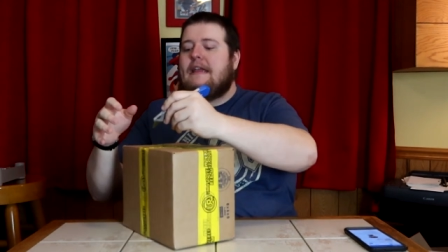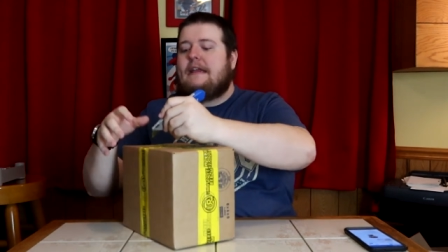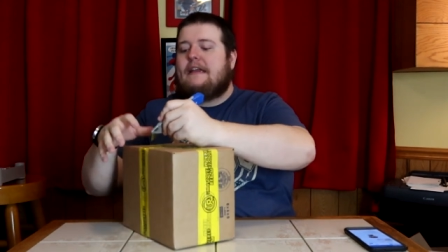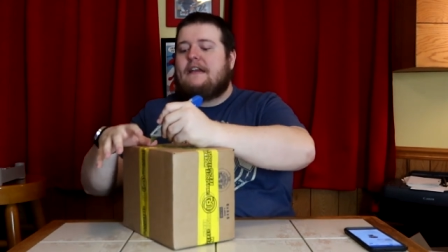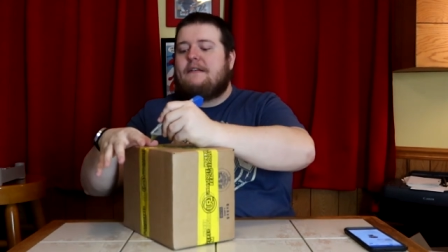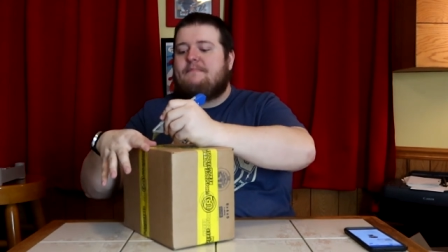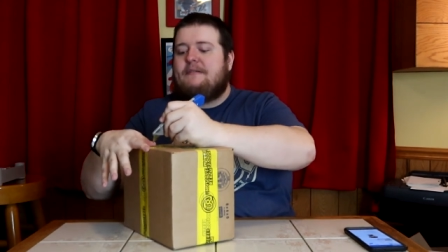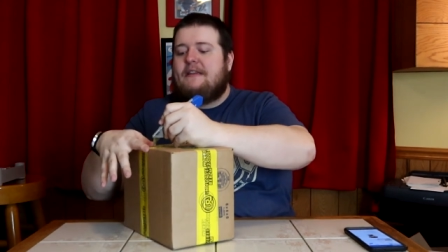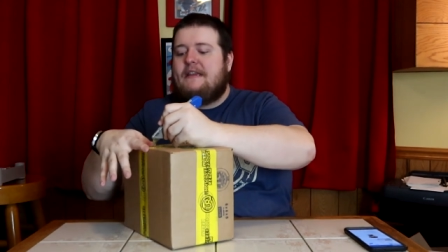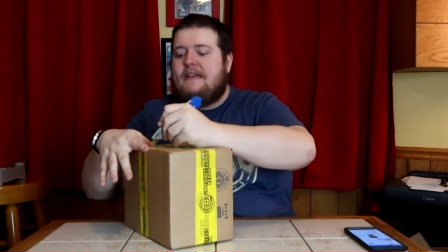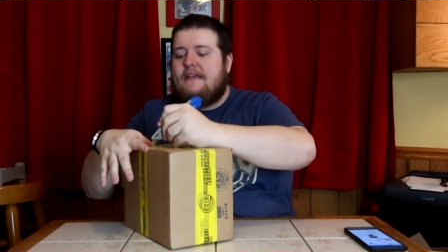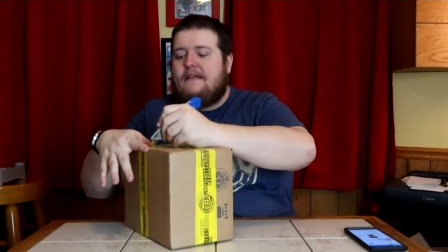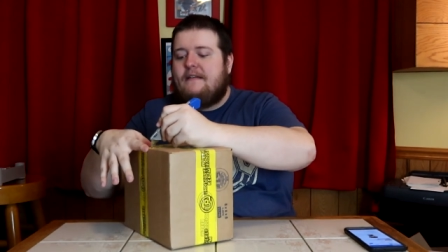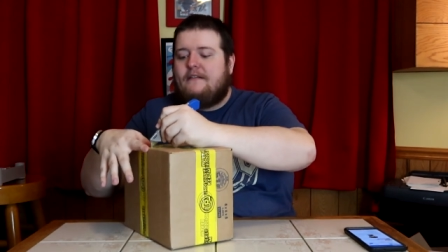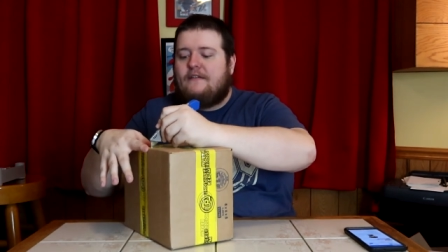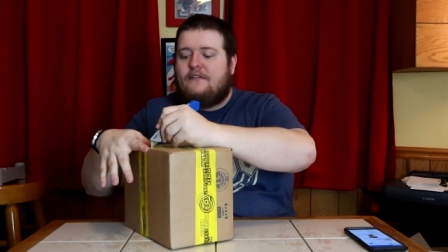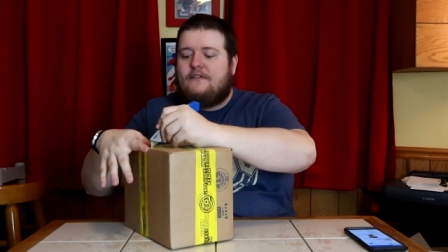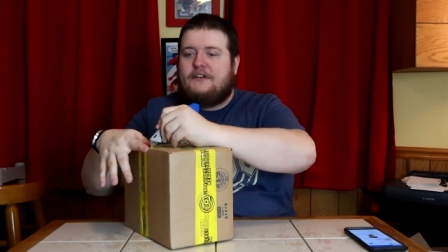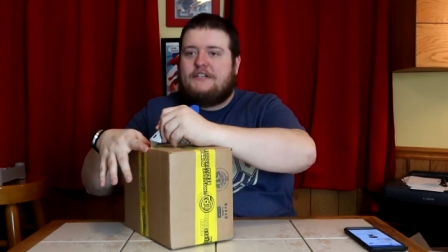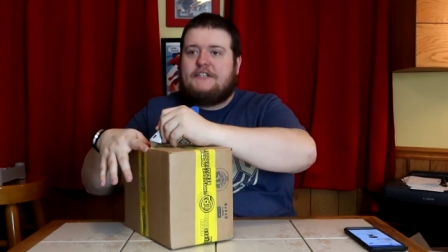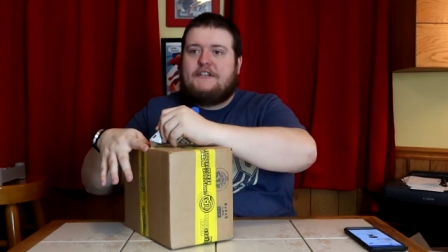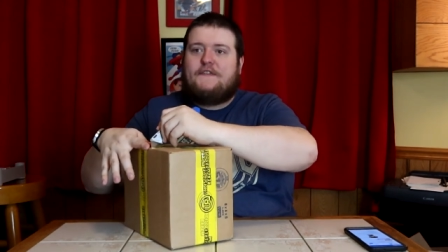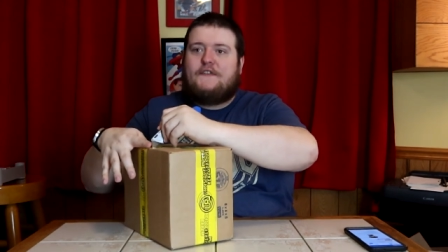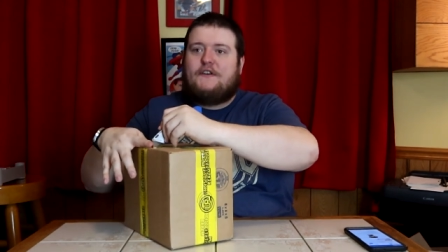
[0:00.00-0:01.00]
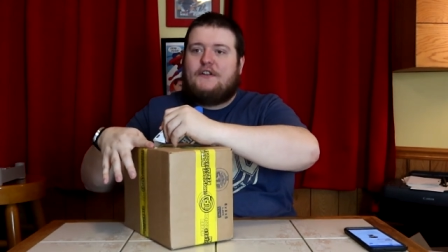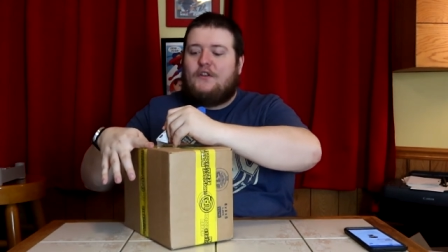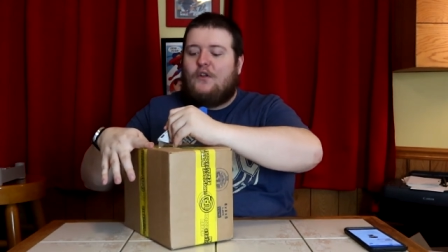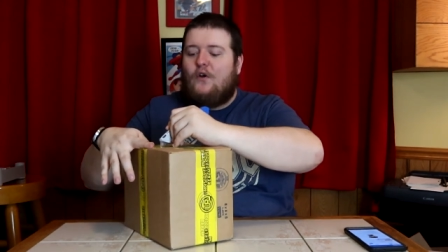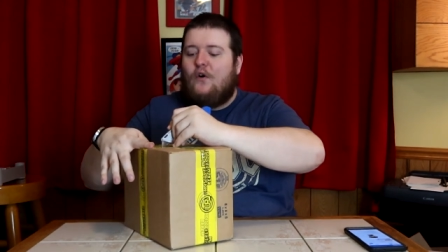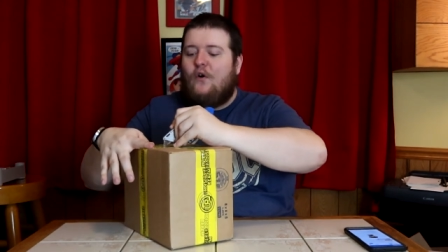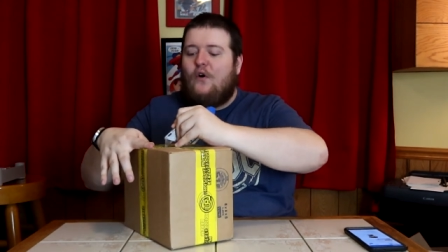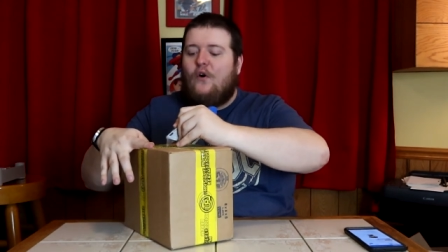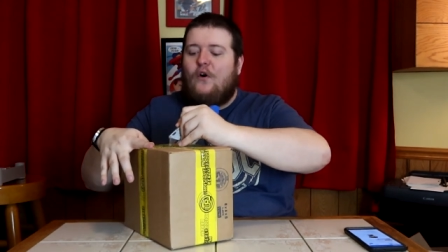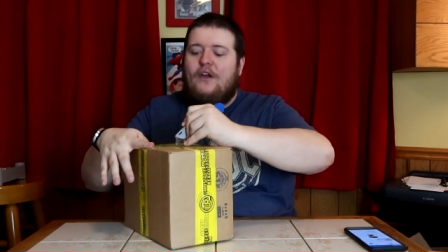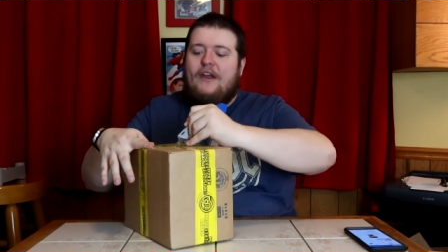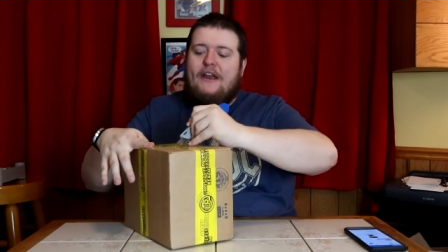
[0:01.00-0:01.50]
It could be Christopher
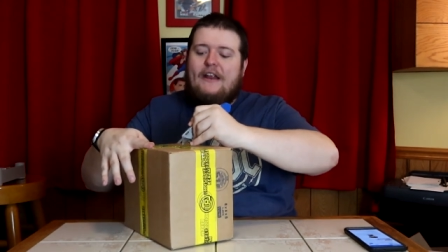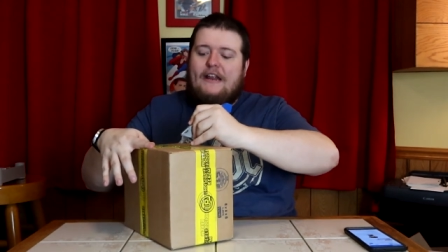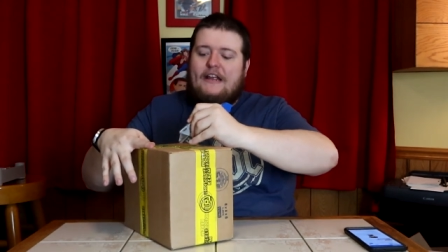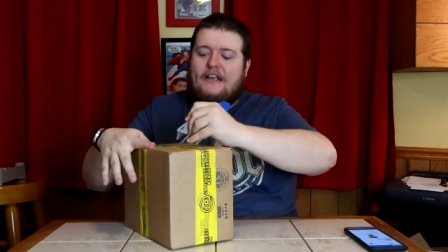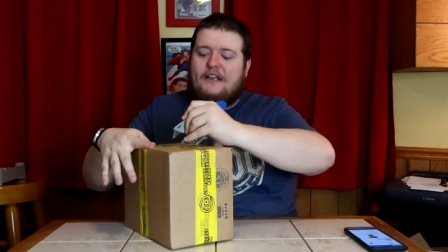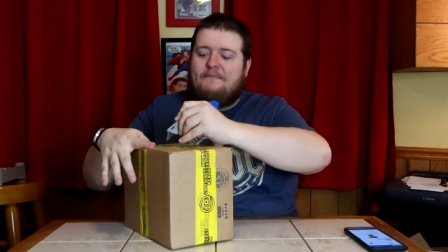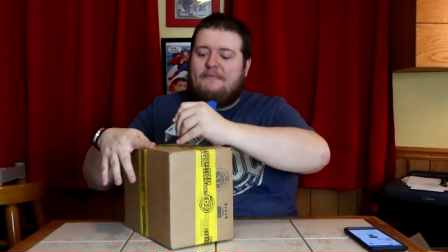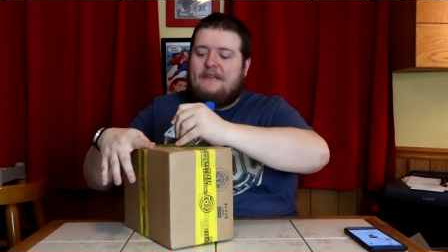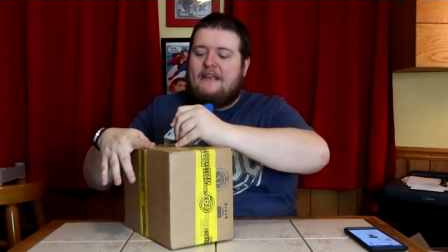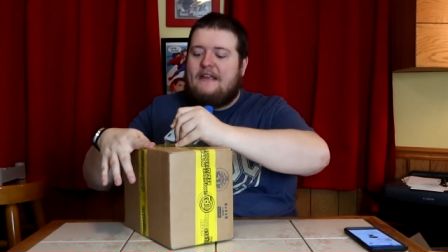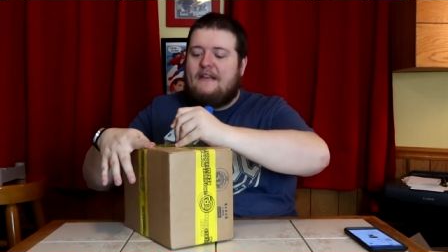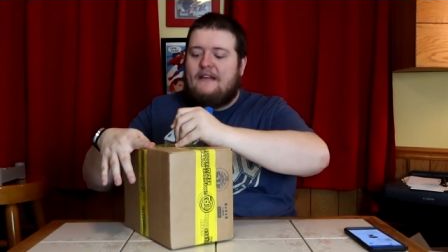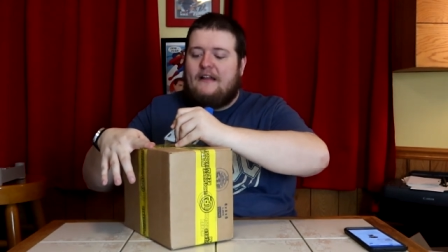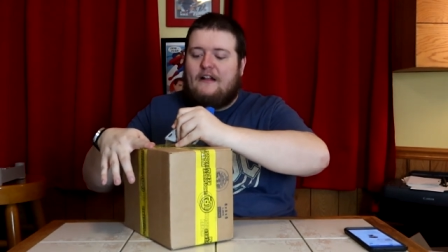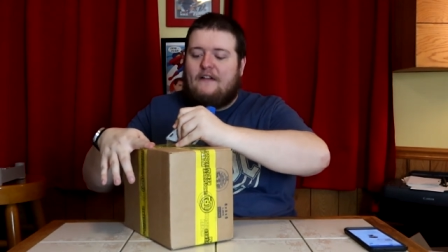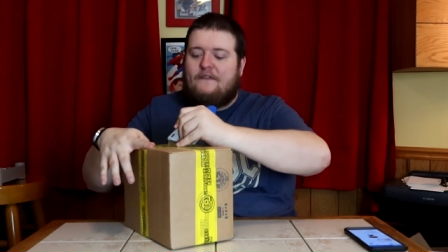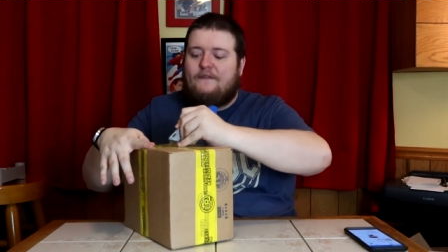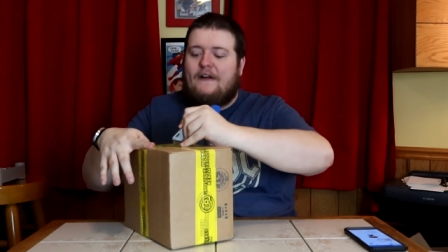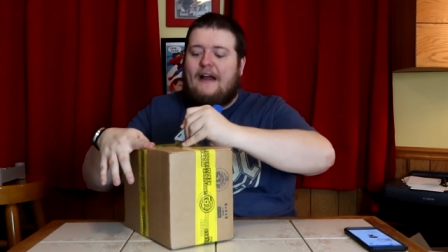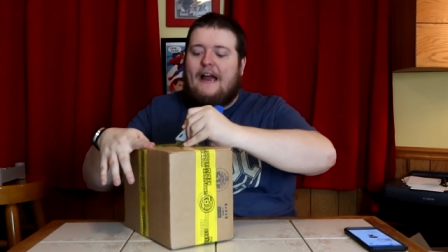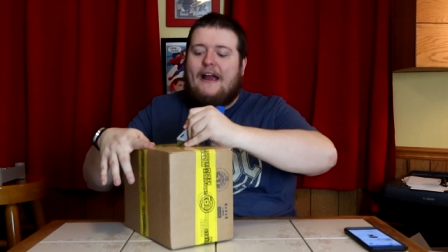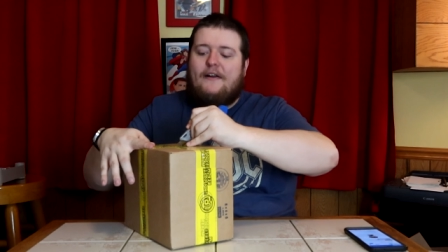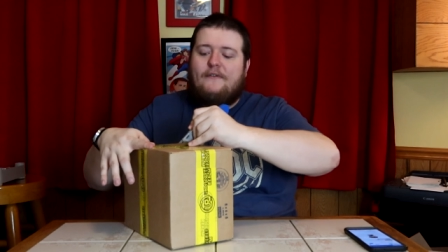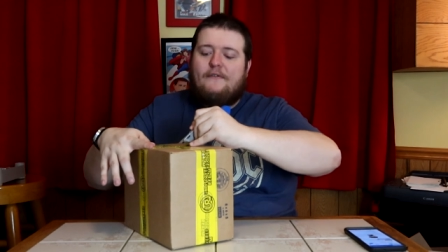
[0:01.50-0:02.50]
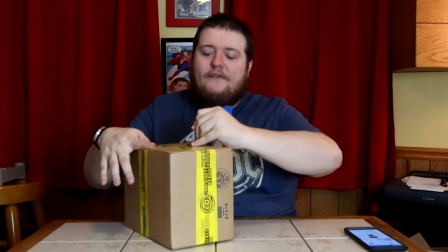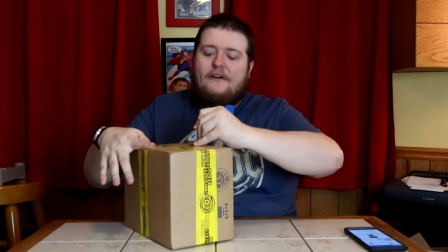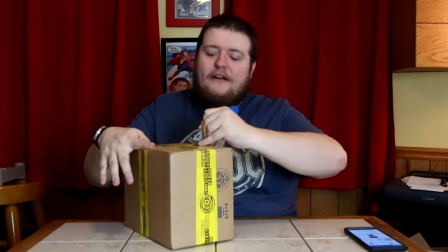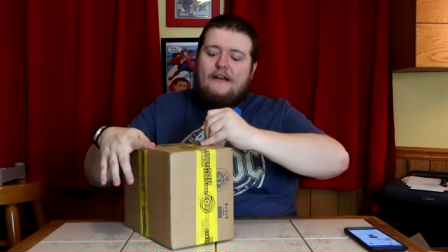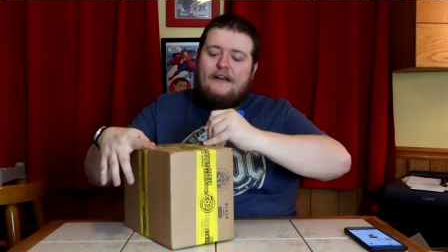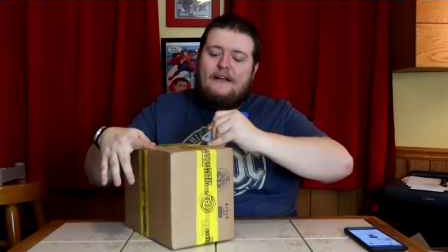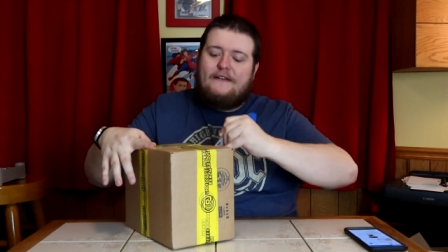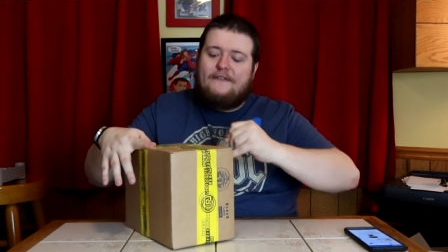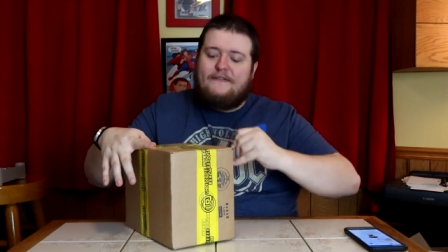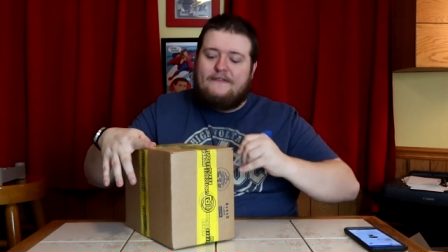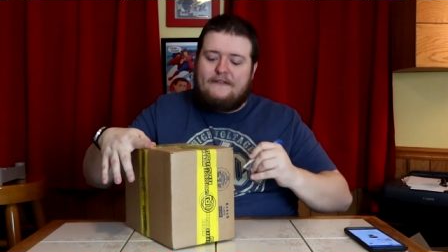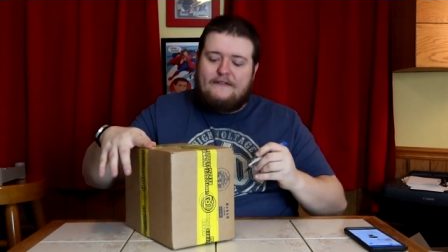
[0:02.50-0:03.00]
Lloyd. It could be
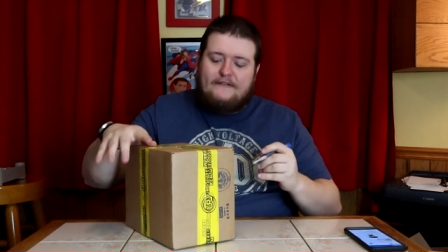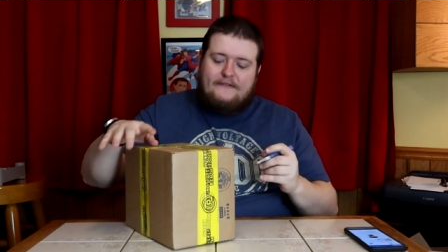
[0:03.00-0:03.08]
Elvira.